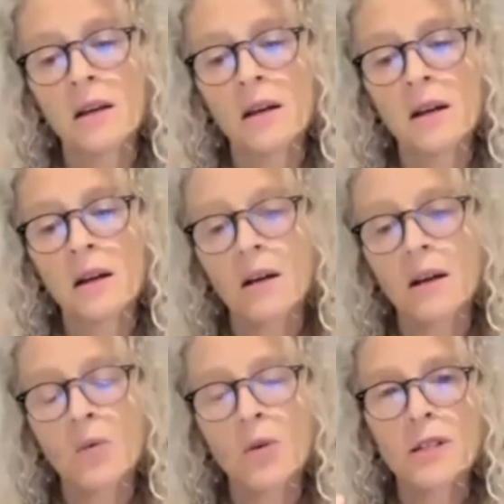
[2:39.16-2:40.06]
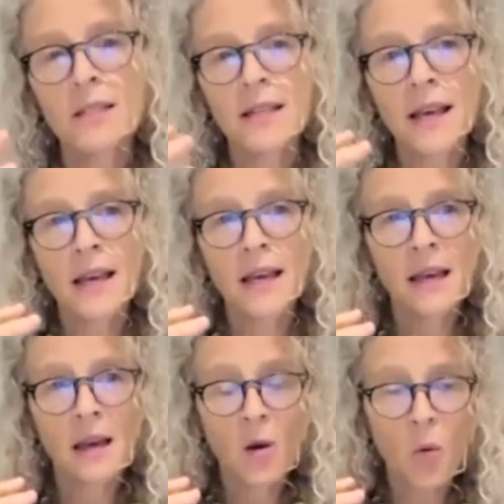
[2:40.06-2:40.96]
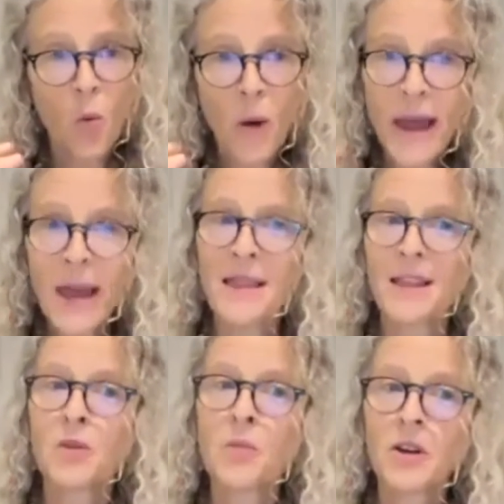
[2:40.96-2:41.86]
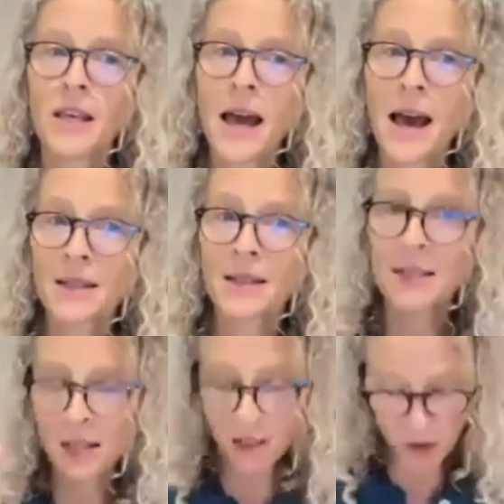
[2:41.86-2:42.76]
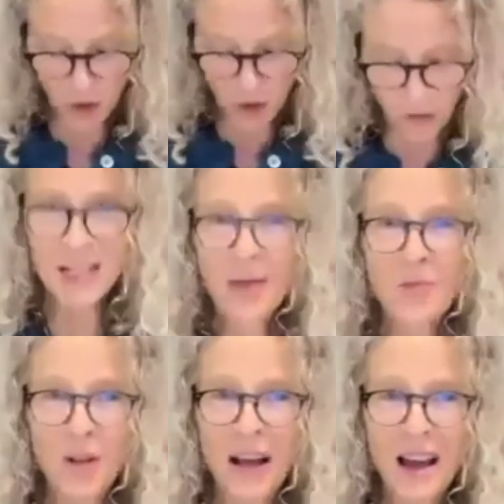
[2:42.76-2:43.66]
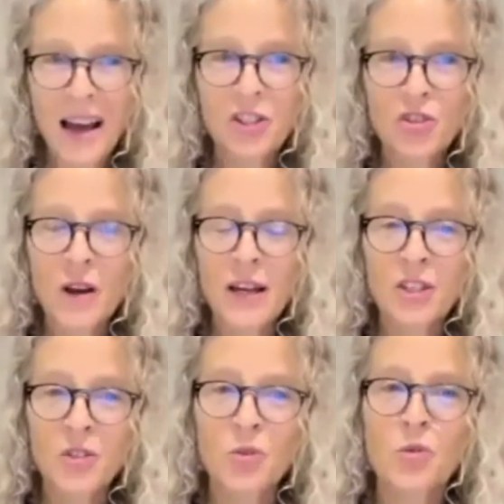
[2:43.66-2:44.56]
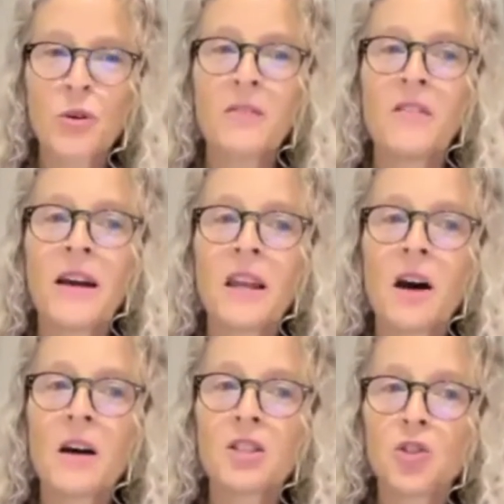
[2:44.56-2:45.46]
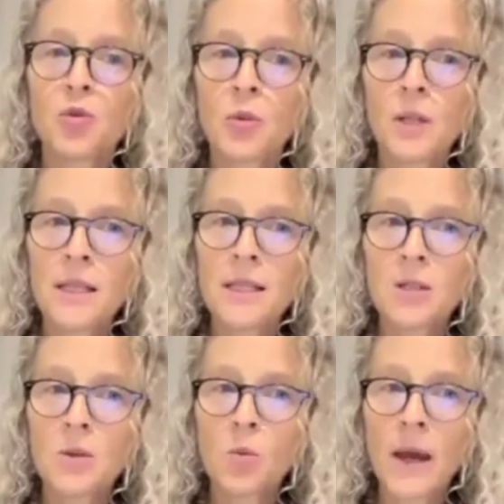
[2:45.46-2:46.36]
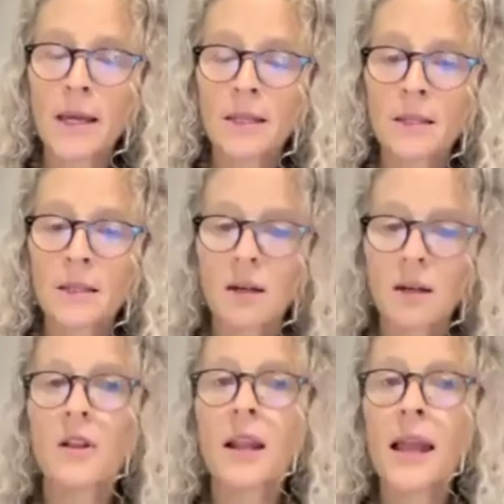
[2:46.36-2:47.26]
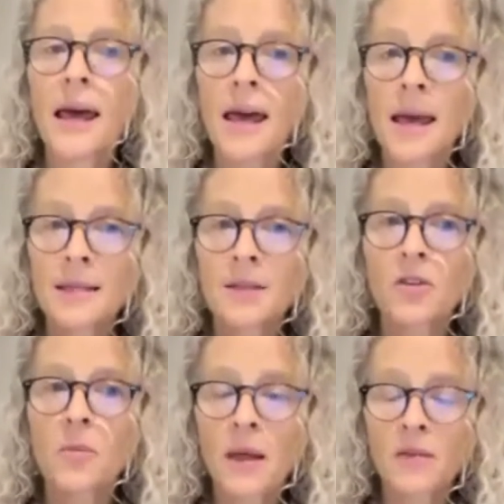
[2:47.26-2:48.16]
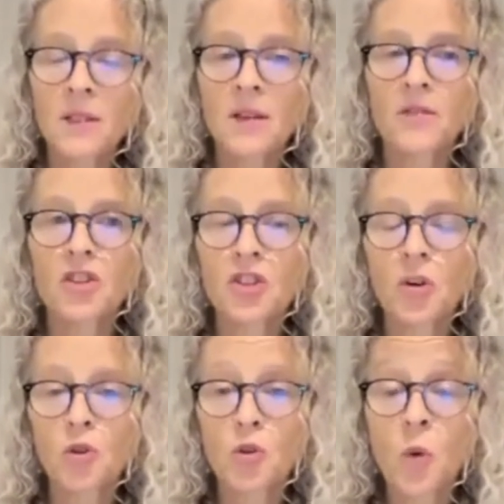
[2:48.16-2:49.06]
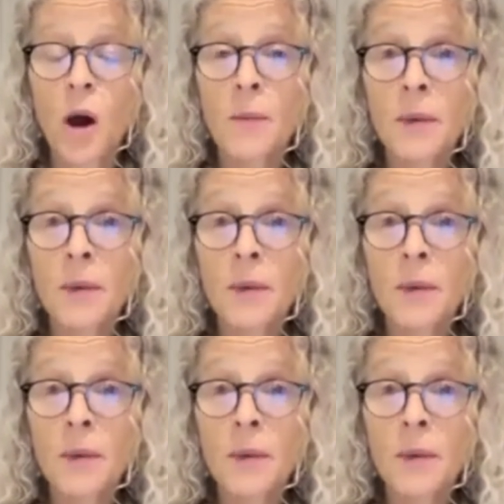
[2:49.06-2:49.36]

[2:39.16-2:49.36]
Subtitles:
I want to say, way that the body has. Like, you know, for example, I try to invite us to release the weight of the legs, of the pelvis, of the shoulders. Why?